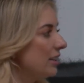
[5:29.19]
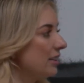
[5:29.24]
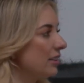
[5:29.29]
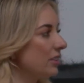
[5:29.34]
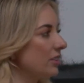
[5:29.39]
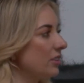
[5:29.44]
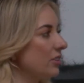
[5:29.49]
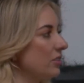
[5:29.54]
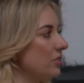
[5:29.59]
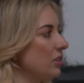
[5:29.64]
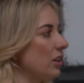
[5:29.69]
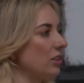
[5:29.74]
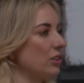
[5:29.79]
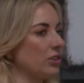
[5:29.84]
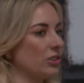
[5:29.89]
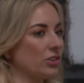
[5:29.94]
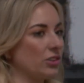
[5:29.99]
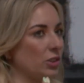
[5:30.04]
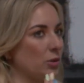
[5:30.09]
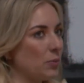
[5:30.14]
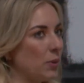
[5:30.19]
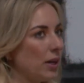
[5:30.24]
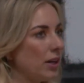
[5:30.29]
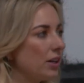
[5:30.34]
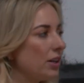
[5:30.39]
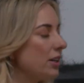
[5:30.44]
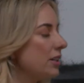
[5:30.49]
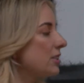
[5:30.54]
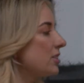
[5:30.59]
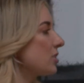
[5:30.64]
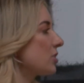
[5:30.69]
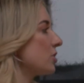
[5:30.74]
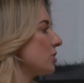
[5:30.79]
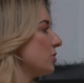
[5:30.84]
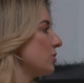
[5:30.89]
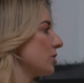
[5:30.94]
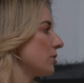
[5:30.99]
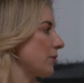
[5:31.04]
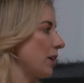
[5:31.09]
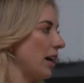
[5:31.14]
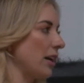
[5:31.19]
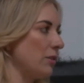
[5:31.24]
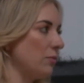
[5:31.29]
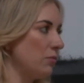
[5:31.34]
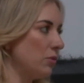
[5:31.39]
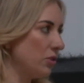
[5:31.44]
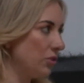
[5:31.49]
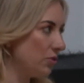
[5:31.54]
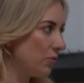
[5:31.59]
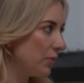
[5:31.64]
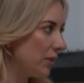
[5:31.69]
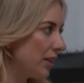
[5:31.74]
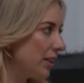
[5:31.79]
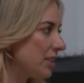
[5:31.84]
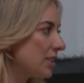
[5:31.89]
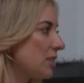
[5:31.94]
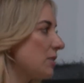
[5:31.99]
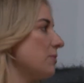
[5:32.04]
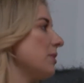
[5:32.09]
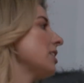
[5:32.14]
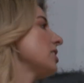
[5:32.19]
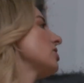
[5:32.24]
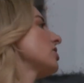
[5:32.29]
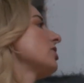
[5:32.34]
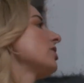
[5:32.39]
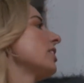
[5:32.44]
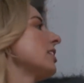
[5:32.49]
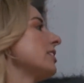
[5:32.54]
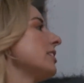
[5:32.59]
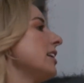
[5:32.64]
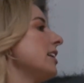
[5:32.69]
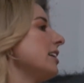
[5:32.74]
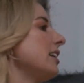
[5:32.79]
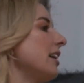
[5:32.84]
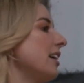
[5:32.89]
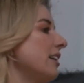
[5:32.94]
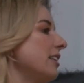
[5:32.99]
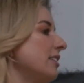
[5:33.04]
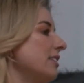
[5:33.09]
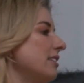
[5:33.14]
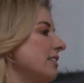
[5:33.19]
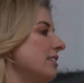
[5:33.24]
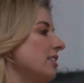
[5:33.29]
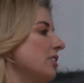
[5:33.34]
They'll alert their parents or do some kind of movement to make sure that they can,